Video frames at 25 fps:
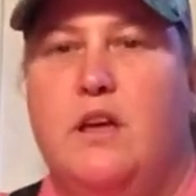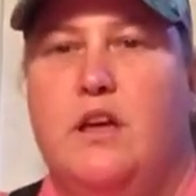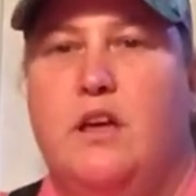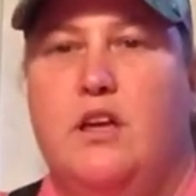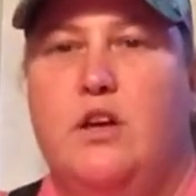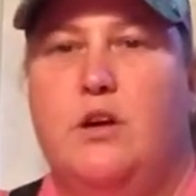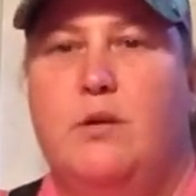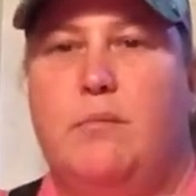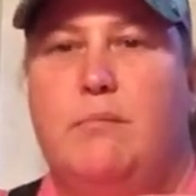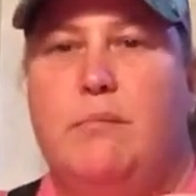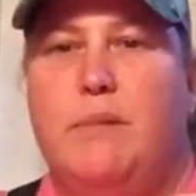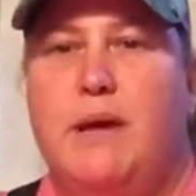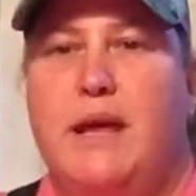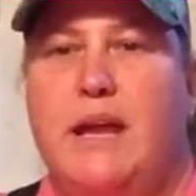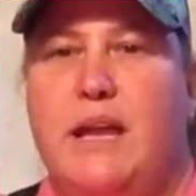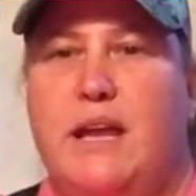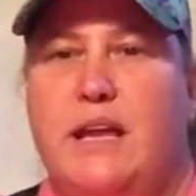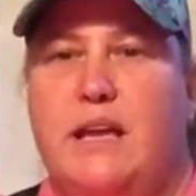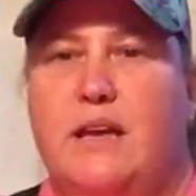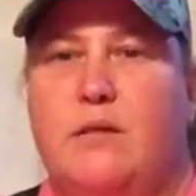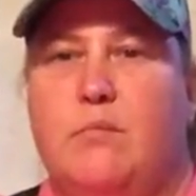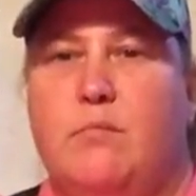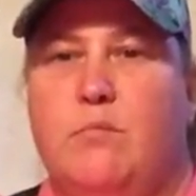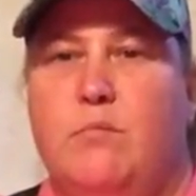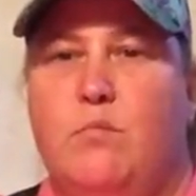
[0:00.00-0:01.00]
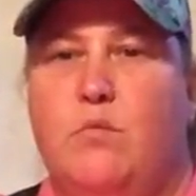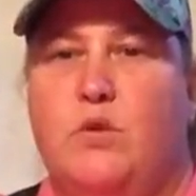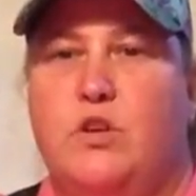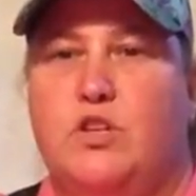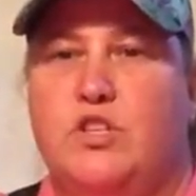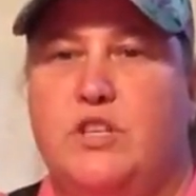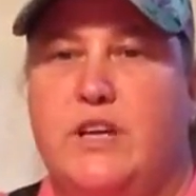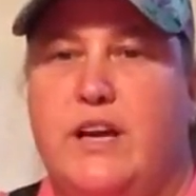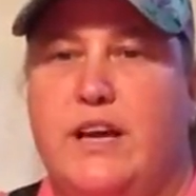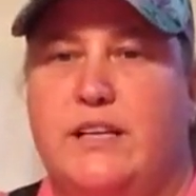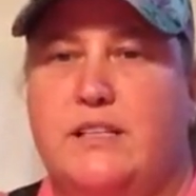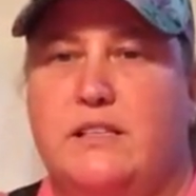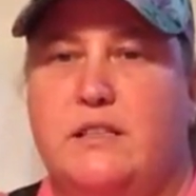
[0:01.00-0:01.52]
Your medium, which
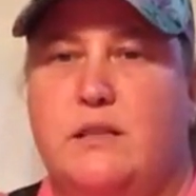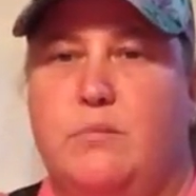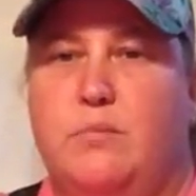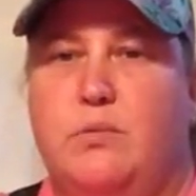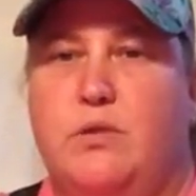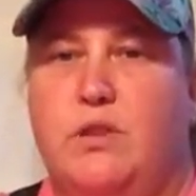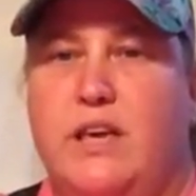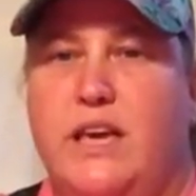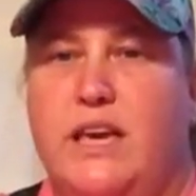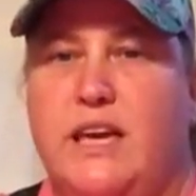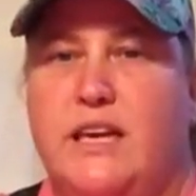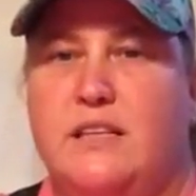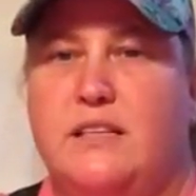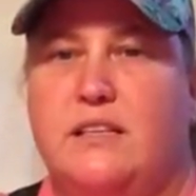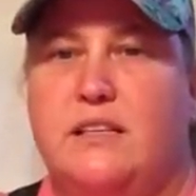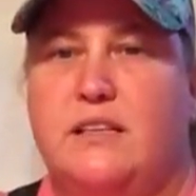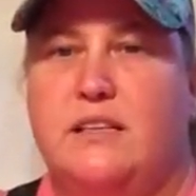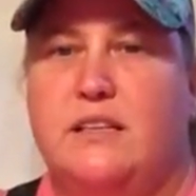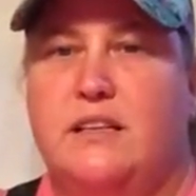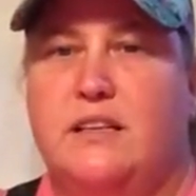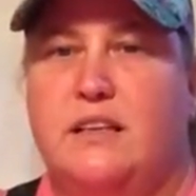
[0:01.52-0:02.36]
has the plate